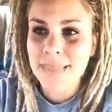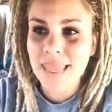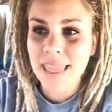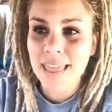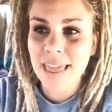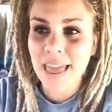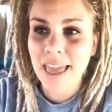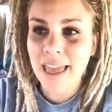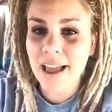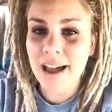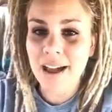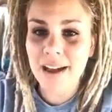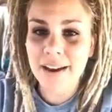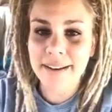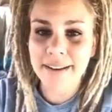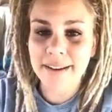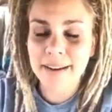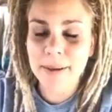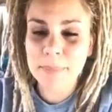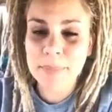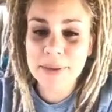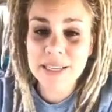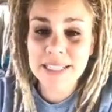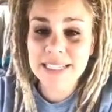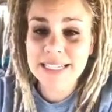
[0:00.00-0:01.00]

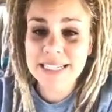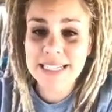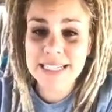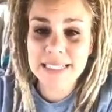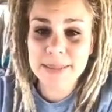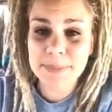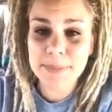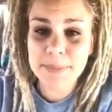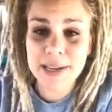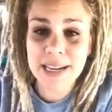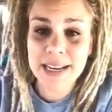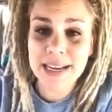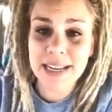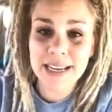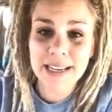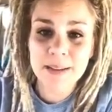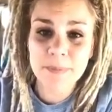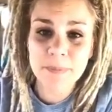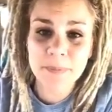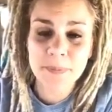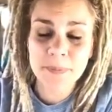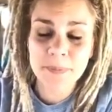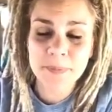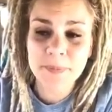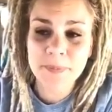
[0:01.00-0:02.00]
chaotic business
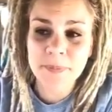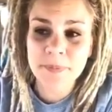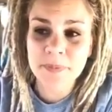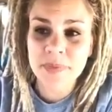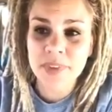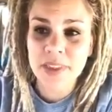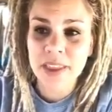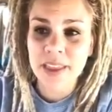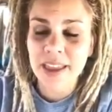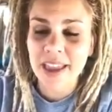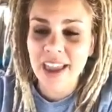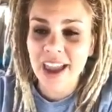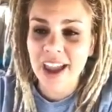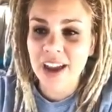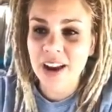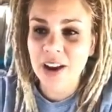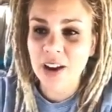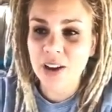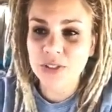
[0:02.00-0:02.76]
meeting, and